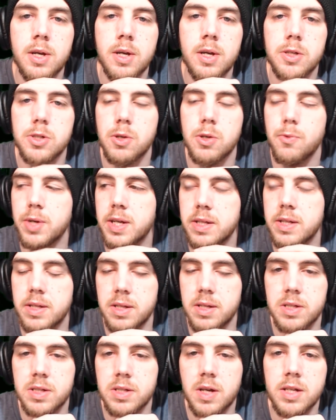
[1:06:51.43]
so we can
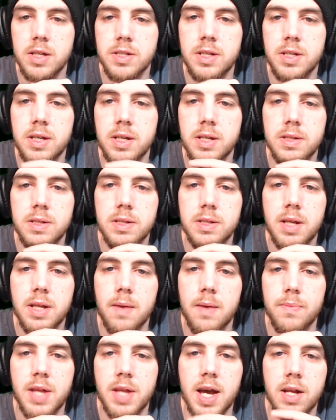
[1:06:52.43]
discuss it.
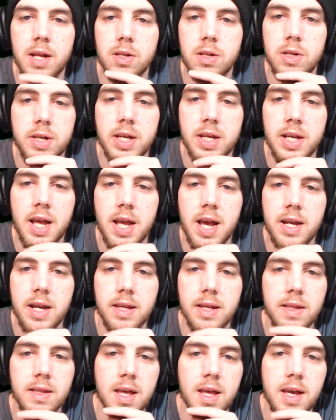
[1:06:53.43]
I'm down to look into
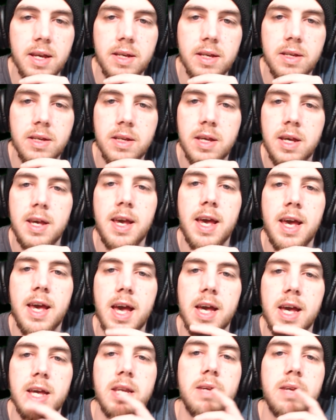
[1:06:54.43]
anything.
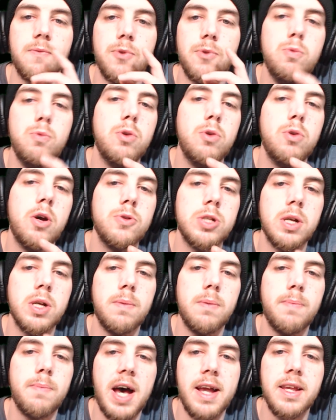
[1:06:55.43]
And if you know
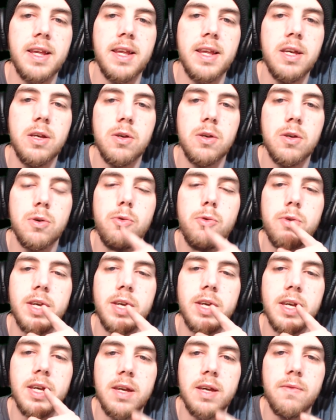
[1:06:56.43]
somebody who
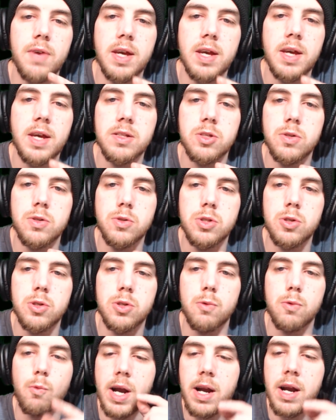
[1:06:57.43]
can give answers to
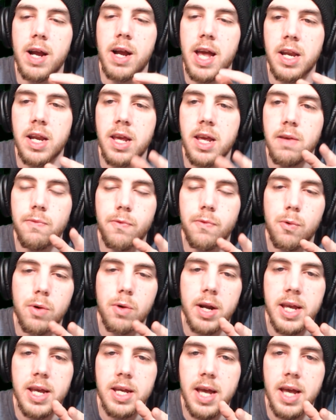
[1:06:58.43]
where
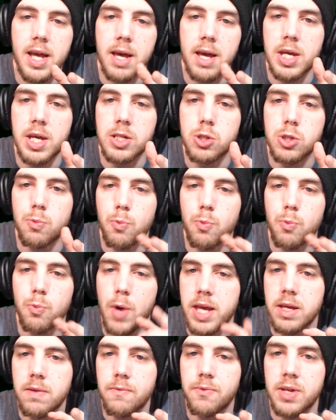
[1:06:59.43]
N848MH
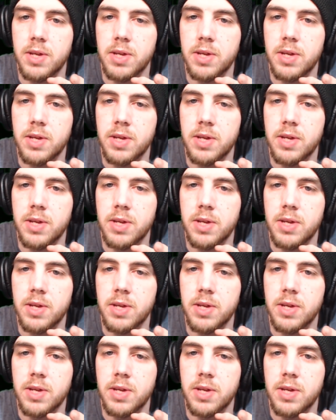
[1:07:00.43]
went for